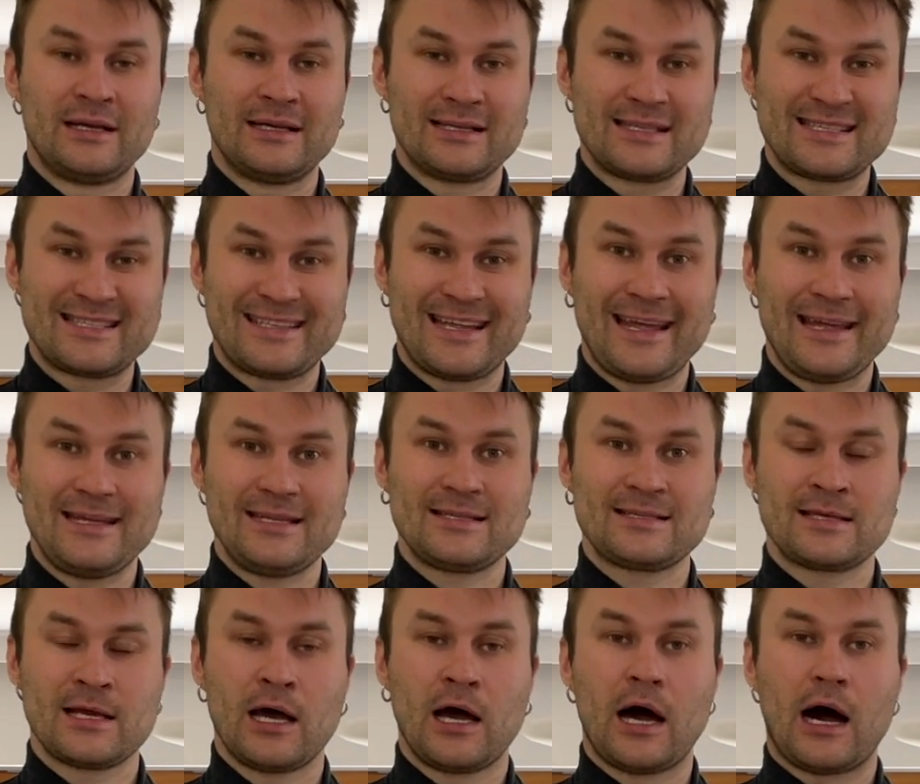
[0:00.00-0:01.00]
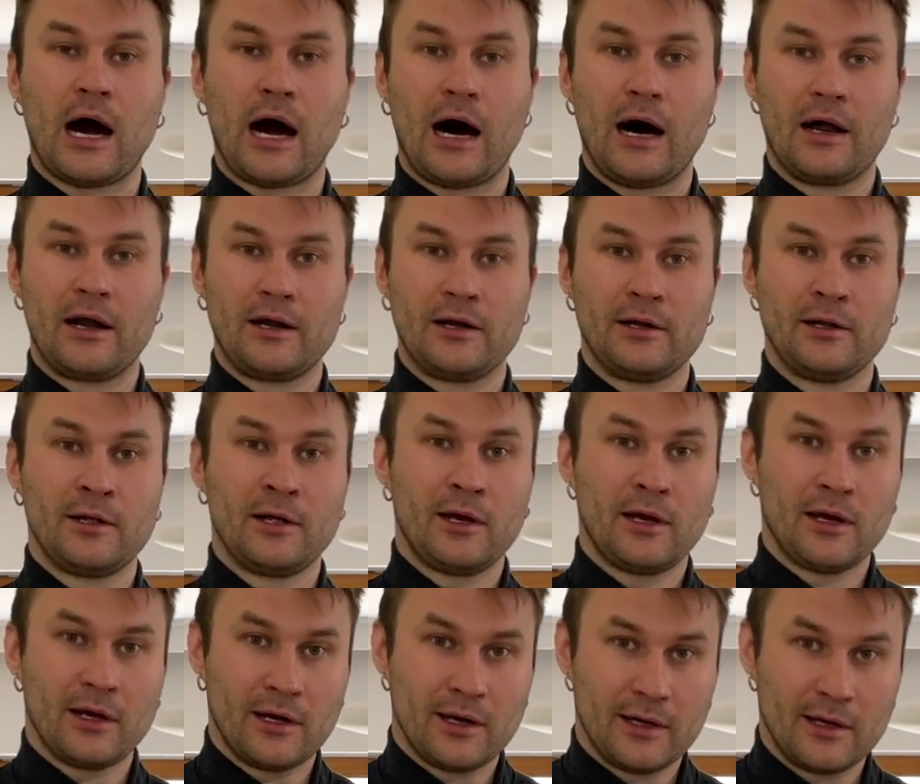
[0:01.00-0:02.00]
states are
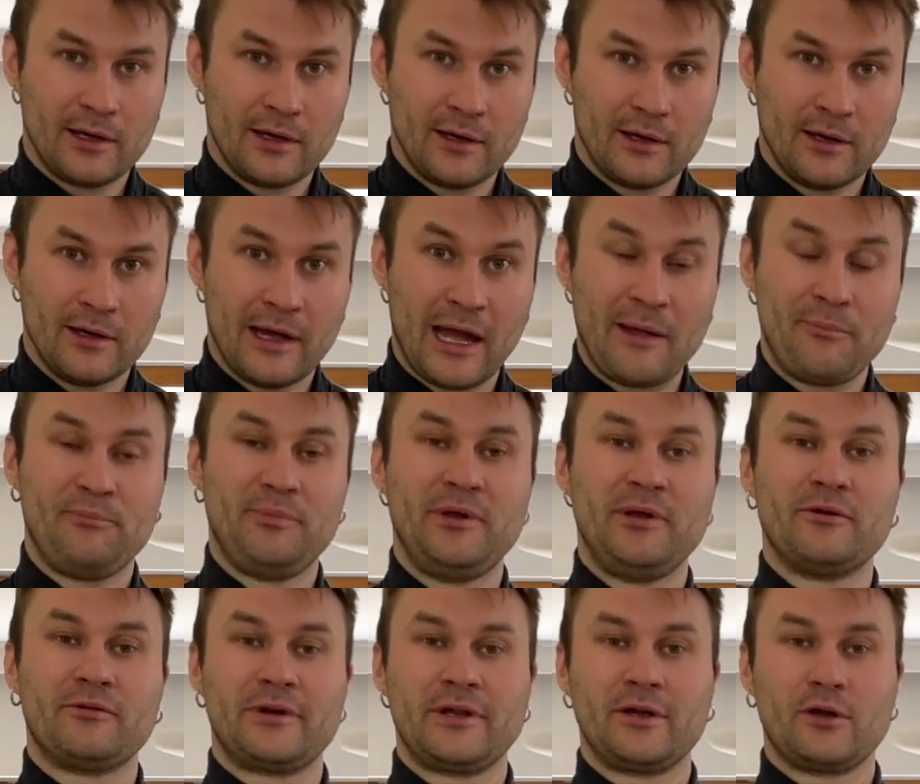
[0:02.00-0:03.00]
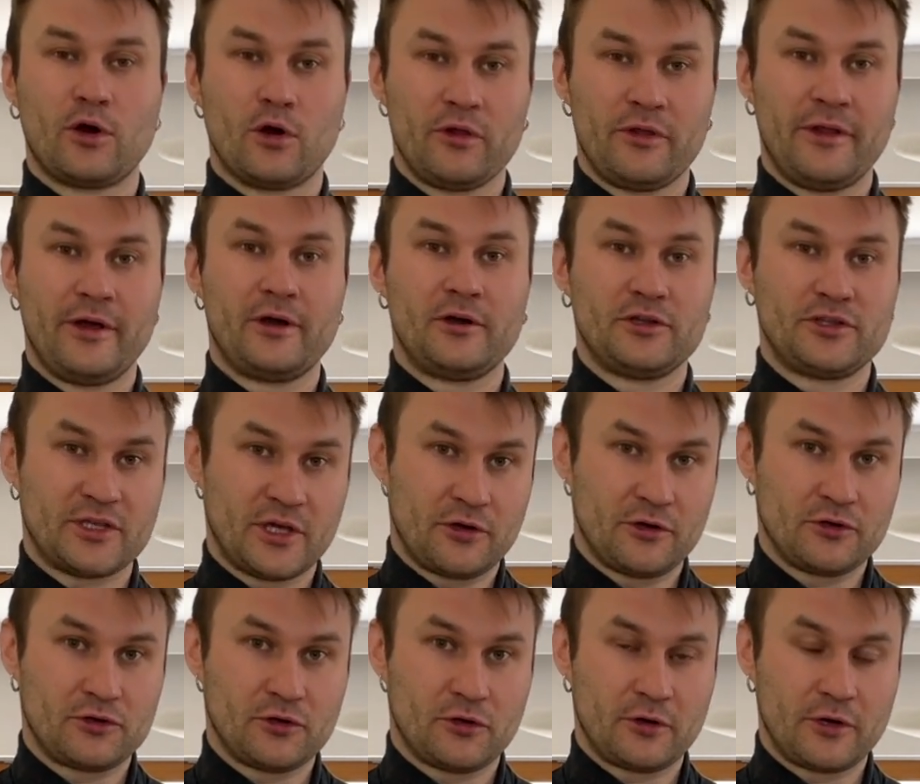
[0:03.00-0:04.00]
appearing on their
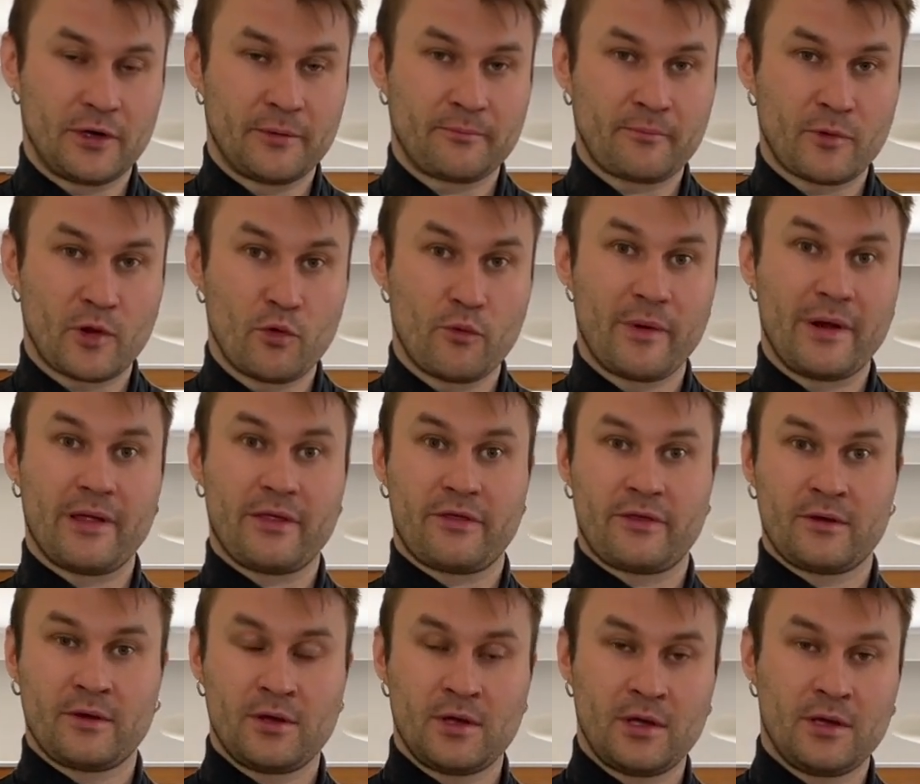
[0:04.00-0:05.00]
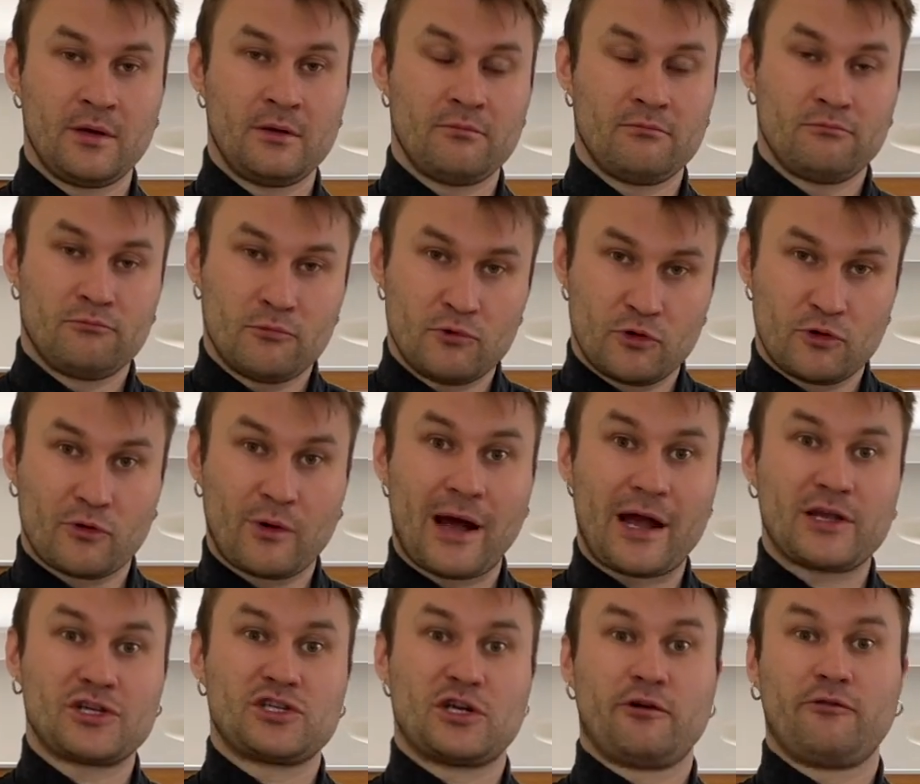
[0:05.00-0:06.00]
territory, with
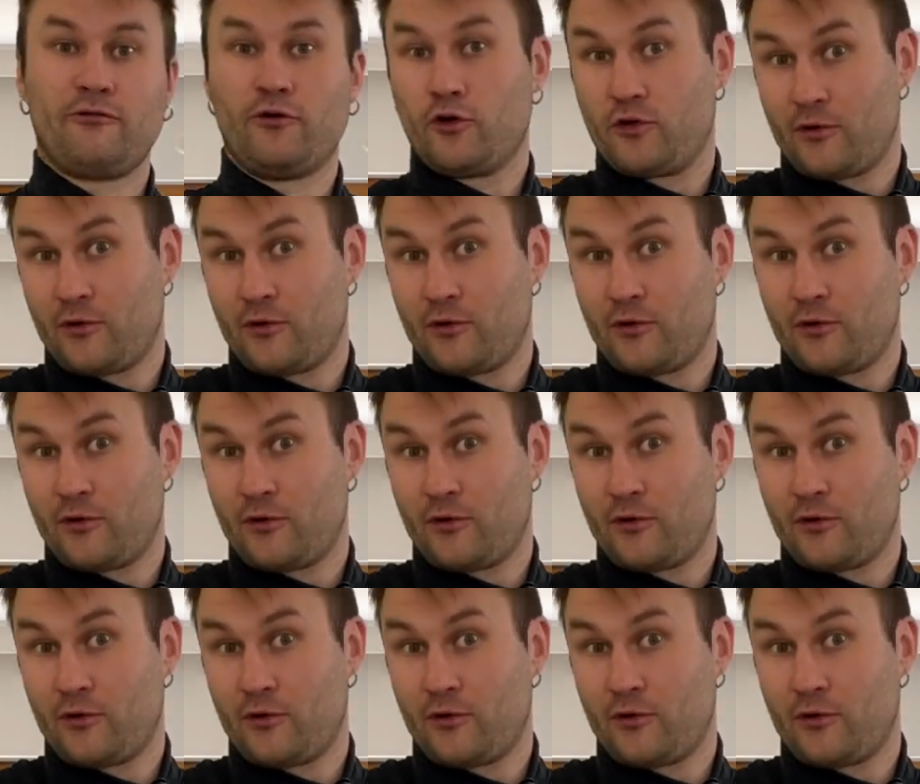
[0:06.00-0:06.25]
Russia for